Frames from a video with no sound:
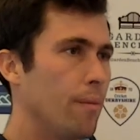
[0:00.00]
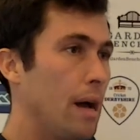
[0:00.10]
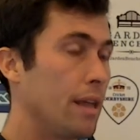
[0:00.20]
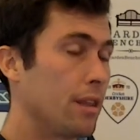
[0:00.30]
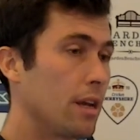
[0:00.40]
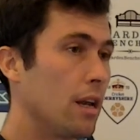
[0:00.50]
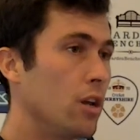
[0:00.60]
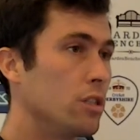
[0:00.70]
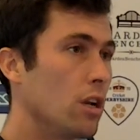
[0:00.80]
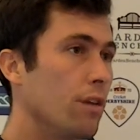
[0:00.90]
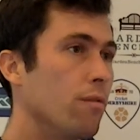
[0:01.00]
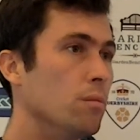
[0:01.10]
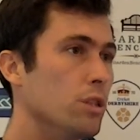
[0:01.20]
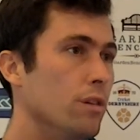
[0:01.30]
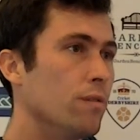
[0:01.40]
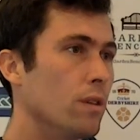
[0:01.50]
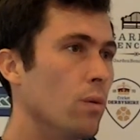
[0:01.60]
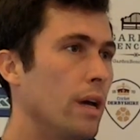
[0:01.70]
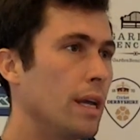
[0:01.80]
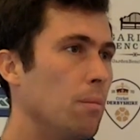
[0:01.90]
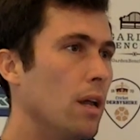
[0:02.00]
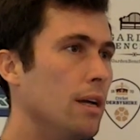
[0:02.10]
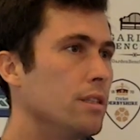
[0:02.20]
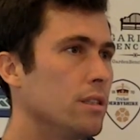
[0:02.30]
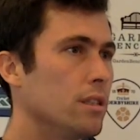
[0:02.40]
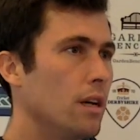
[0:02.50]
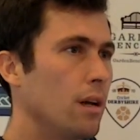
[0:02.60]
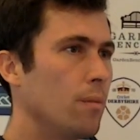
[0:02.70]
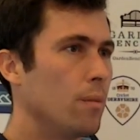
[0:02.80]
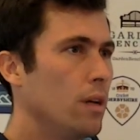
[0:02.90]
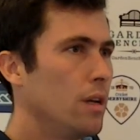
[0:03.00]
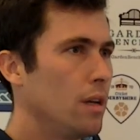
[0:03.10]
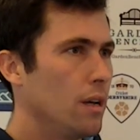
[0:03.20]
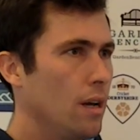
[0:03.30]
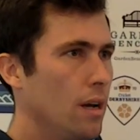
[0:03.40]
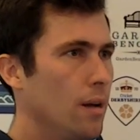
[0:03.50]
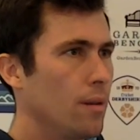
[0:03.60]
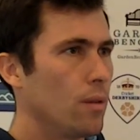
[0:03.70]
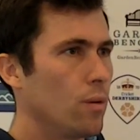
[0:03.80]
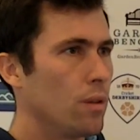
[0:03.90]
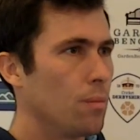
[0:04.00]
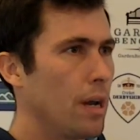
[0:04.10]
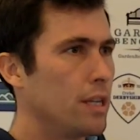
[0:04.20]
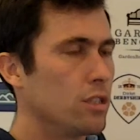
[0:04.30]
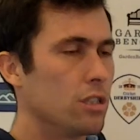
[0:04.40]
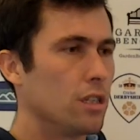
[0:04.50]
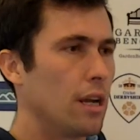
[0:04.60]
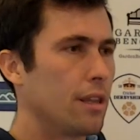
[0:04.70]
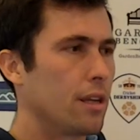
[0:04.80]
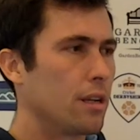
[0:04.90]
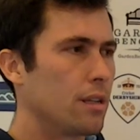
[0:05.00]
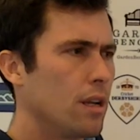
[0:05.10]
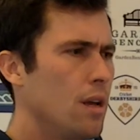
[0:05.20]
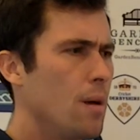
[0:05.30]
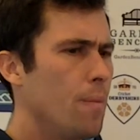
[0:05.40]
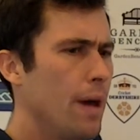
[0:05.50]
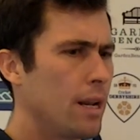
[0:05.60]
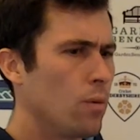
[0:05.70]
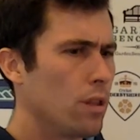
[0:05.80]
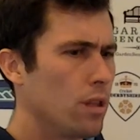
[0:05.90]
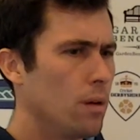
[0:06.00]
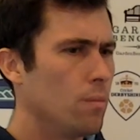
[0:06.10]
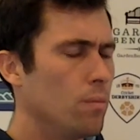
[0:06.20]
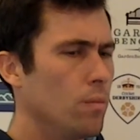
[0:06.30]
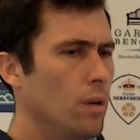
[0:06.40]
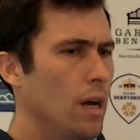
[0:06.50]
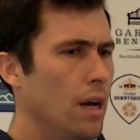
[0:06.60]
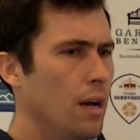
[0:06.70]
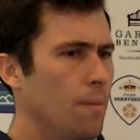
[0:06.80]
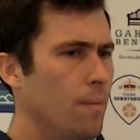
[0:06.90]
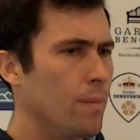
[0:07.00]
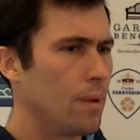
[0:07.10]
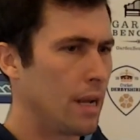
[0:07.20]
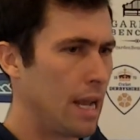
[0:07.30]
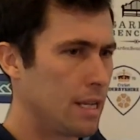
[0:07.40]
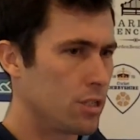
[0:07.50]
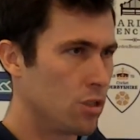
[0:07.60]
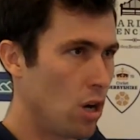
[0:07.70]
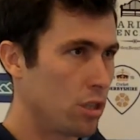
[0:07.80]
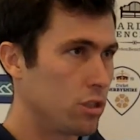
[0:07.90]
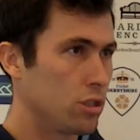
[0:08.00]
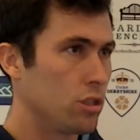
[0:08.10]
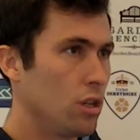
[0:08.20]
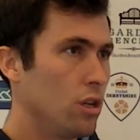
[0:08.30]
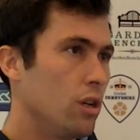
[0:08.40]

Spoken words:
I think I learned a lot from Shiv and the way he plays, the patience, and I think batting with him against Knotts